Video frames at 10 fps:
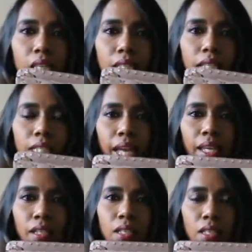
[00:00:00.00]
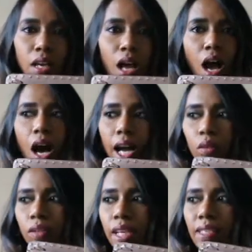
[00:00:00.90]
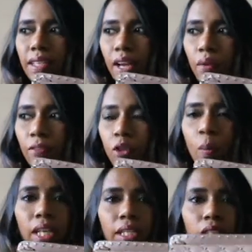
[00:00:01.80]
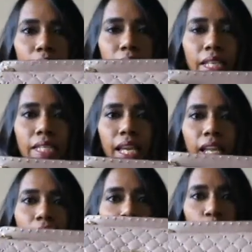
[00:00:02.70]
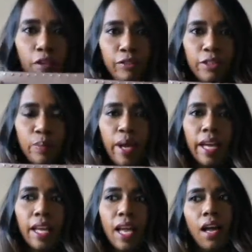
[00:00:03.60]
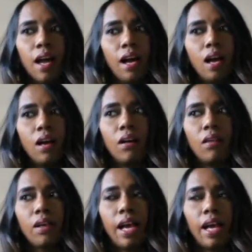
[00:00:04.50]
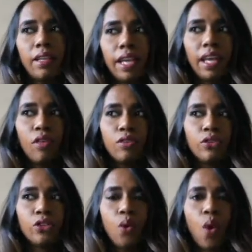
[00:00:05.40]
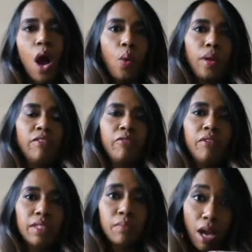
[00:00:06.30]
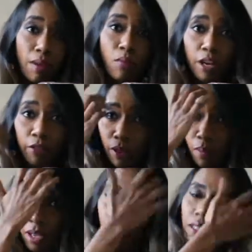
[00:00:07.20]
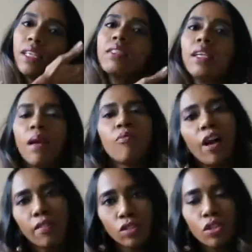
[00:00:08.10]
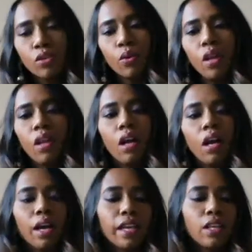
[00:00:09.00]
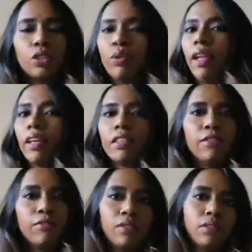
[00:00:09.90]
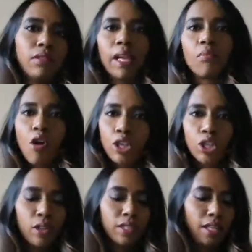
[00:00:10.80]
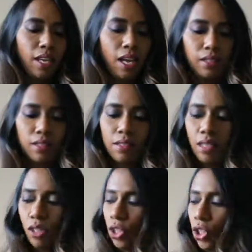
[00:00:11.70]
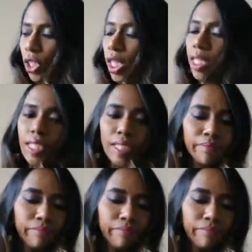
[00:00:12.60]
detailed, I don't think it's like a review, but a detailed look of this bag, and I can also show how it fits my body framing. As I said, I'm 5'2", I can show you like different like mod shots and other such things.